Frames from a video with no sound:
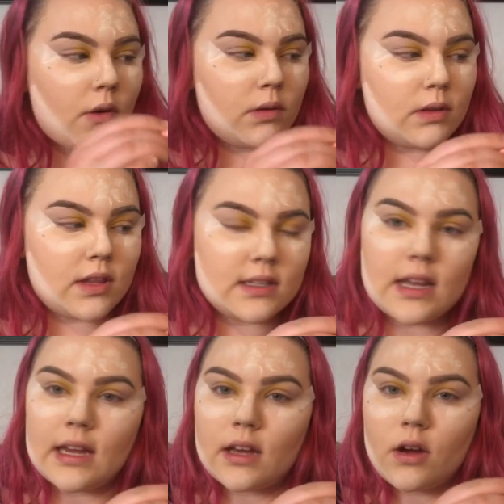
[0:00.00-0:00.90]
Go in with this
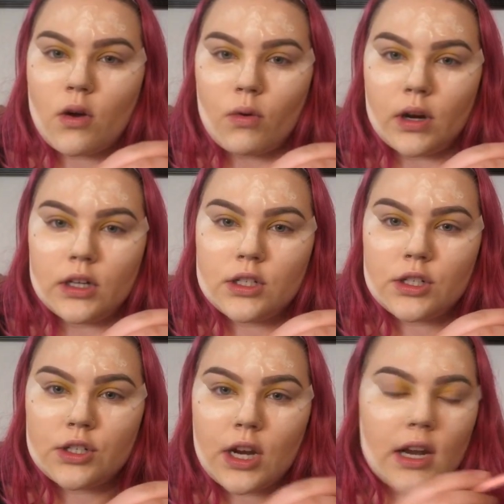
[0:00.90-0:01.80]
like orange
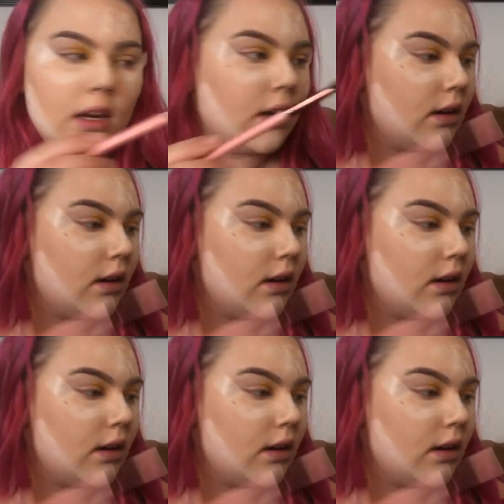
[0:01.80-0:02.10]
shade